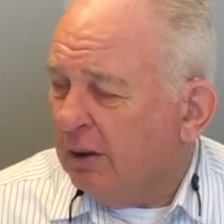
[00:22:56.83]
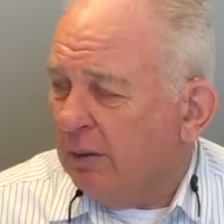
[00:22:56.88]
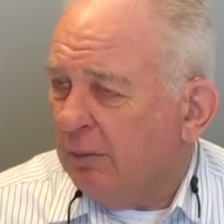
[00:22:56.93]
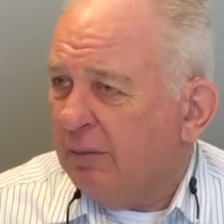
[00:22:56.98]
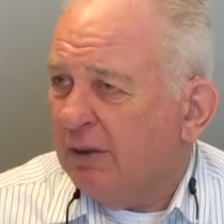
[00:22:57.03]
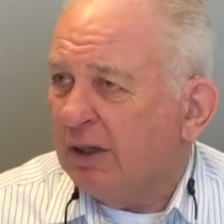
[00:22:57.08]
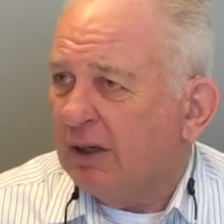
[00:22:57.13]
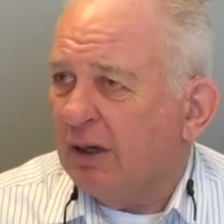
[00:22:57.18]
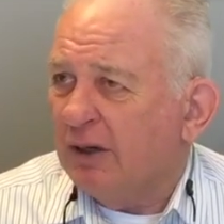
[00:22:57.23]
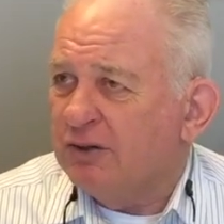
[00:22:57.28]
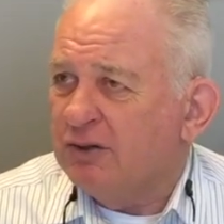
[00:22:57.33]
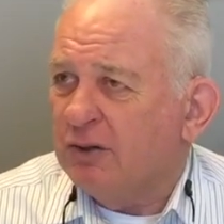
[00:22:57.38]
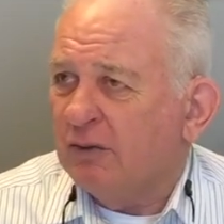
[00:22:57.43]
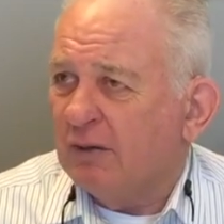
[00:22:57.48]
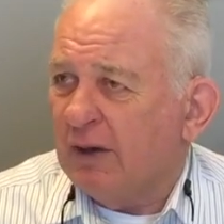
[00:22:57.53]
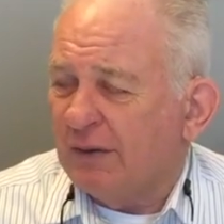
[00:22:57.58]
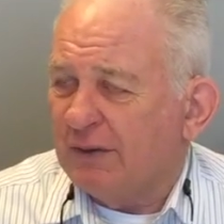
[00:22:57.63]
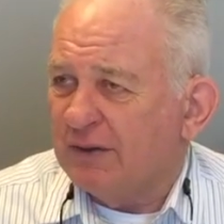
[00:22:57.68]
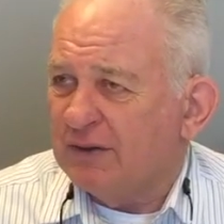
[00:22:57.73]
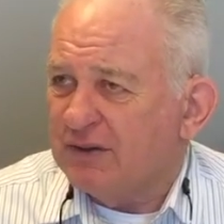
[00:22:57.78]
because you've
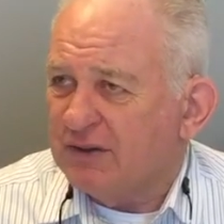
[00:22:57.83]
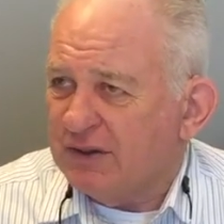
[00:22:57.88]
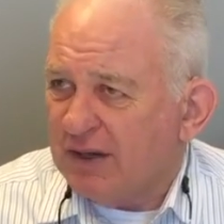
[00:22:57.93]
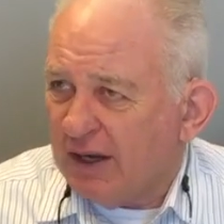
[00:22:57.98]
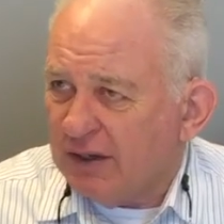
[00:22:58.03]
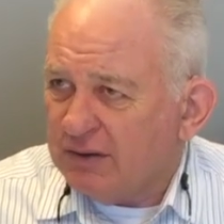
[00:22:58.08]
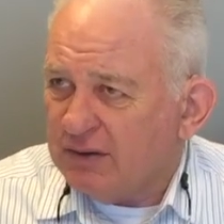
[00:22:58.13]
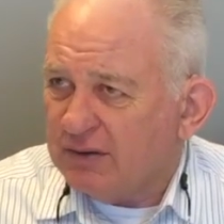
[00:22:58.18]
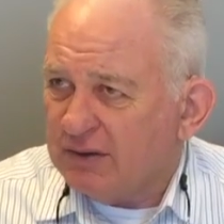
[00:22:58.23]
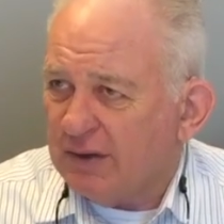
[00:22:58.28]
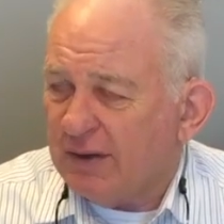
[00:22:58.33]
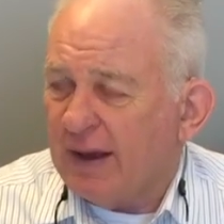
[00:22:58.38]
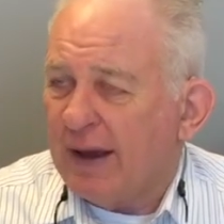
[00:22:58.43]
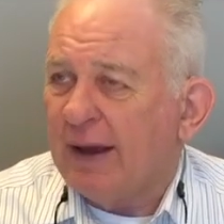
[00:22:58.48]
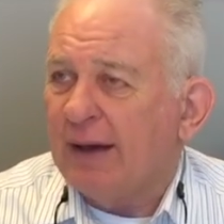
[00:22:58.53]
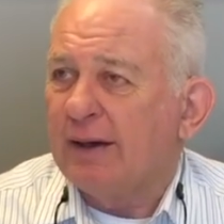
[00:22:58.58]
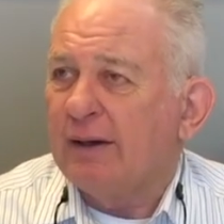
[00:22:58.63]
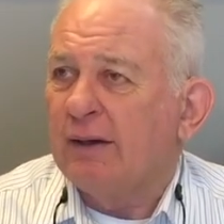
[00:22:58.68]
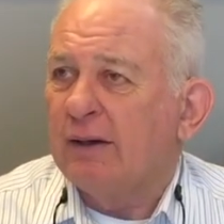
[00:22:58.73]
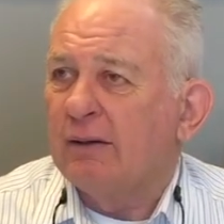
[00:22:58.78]
got the sense
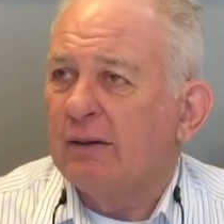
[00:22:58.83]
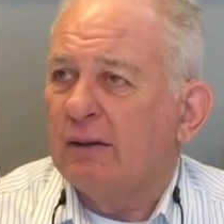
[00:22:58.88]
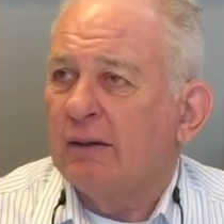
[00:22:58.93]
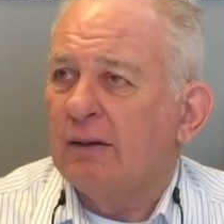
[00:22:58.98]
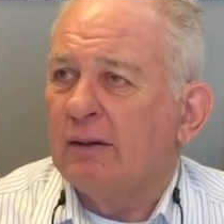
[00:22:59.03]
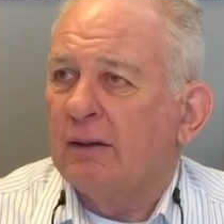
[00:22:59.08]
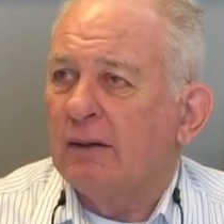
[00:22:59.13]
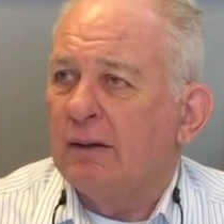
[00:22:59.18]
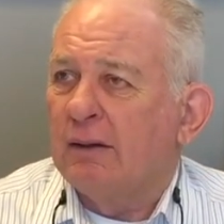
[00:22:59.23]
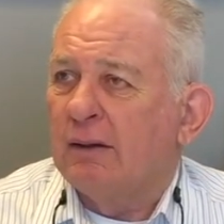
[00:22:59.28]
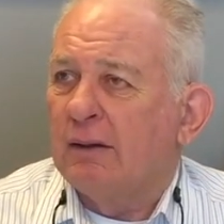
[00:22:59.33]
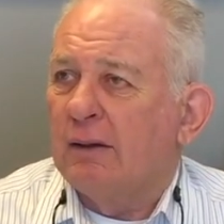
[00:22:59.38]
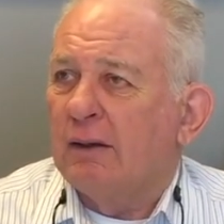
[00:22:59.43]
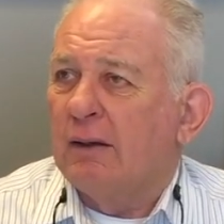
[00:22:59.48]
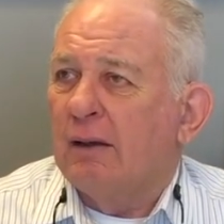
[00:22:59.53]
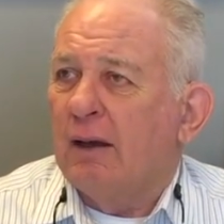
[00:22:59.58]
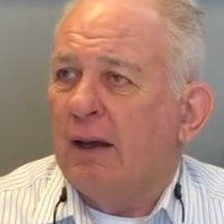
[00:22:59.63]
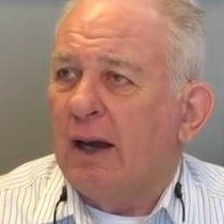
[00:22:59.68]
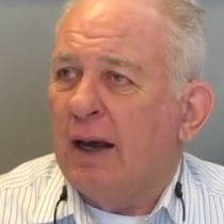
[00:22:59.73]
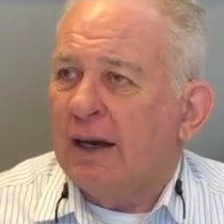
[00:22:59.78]
that
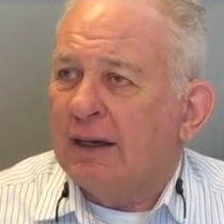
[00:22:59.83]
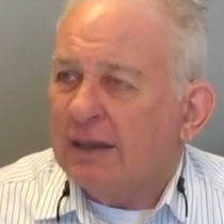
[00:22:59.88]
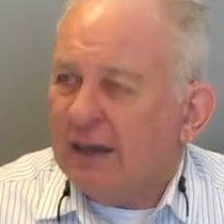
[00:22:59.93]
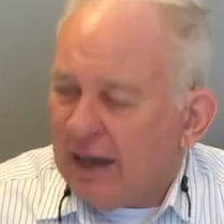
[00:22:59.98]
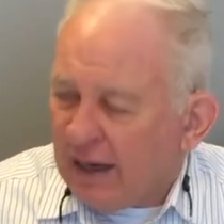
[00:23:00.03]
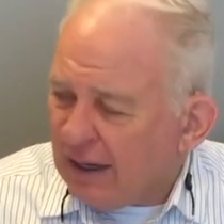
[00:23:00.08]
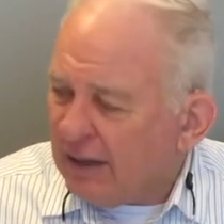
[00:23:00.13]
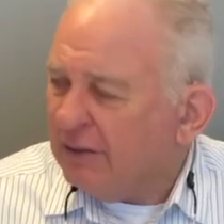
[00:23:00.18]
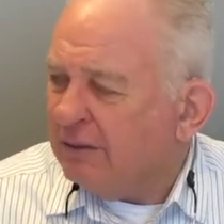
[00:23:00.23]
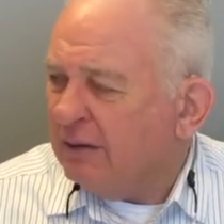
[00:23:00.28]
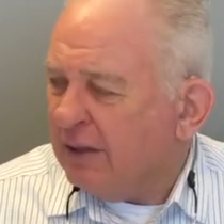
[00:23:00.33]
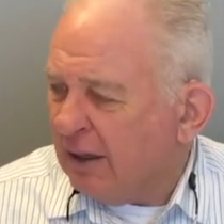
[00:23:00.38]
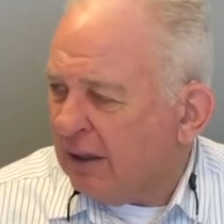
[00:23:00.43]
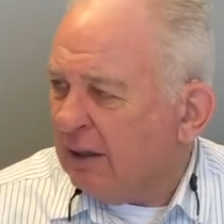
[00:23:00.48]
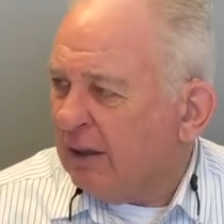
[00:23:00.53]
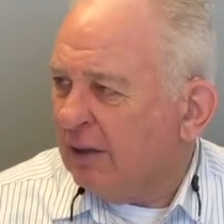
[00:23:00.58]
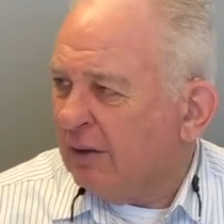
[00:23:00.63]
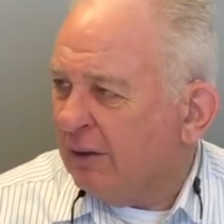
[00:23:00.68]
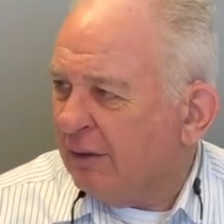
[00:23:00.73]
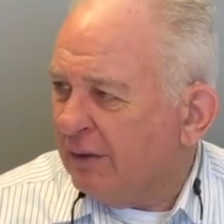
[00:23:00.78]
I can take
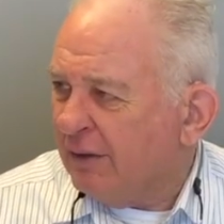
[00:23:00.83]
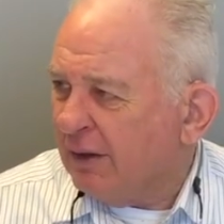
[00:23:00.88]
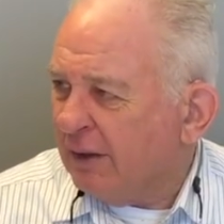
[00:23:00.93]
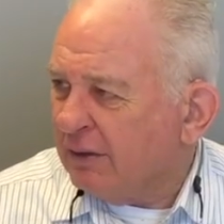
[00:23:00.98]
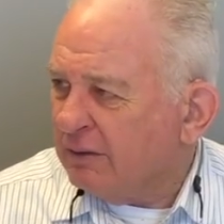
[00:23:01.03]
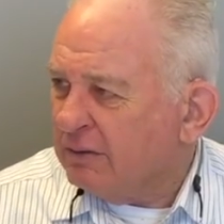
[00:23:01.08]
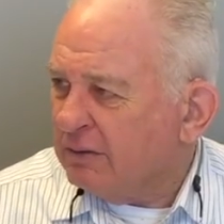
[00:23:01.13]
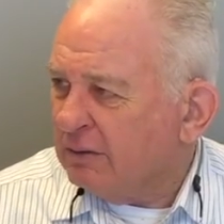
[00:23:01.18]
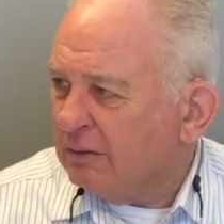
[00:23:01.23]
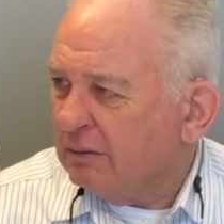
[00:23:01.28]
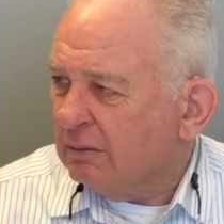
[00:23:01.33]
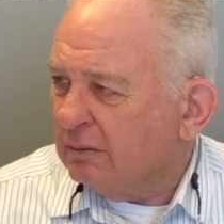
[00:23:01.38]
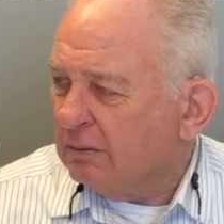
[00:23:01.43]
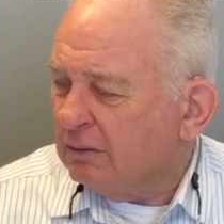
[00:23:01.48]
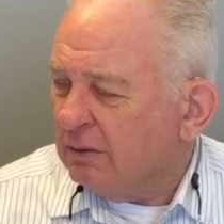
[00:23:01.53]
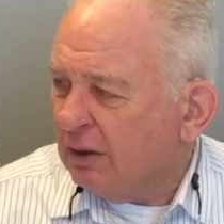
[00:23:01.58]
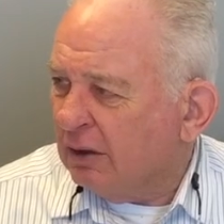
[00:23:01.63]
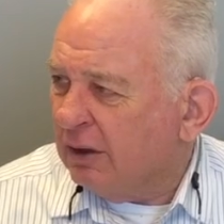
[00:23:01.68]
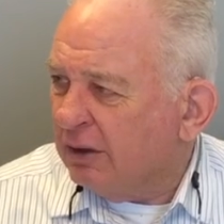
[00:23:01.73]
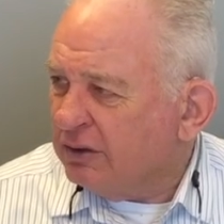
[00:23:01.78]
care of things,
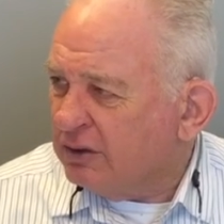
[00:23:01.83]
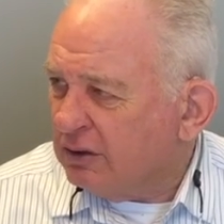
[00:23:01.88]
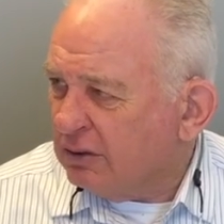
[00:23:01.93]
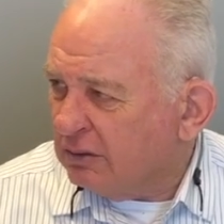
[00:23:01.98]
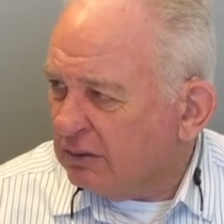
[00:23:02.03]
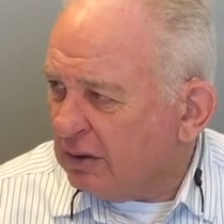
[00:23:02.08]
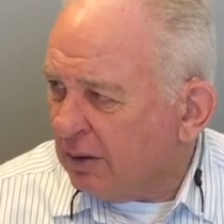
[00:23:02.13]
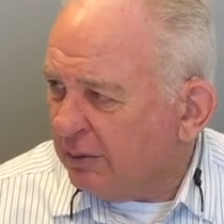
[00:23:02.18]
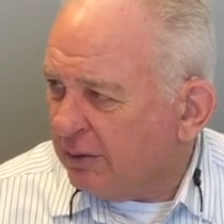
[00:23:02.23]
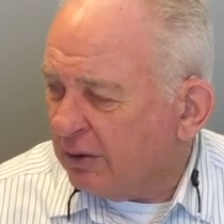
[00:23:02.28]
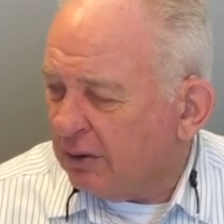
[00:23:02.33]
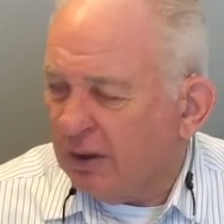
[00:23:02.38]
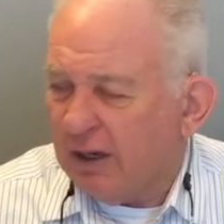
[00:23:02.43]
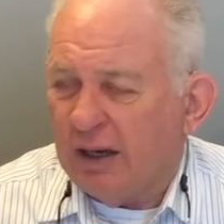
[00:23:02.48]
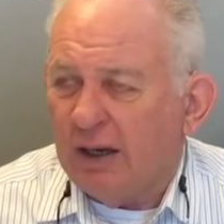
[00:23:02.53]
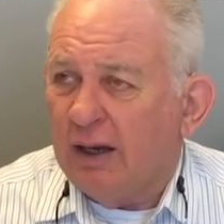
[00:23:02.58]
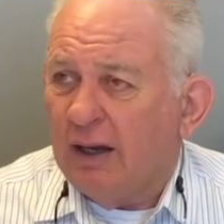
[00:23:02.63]
at least to some degree.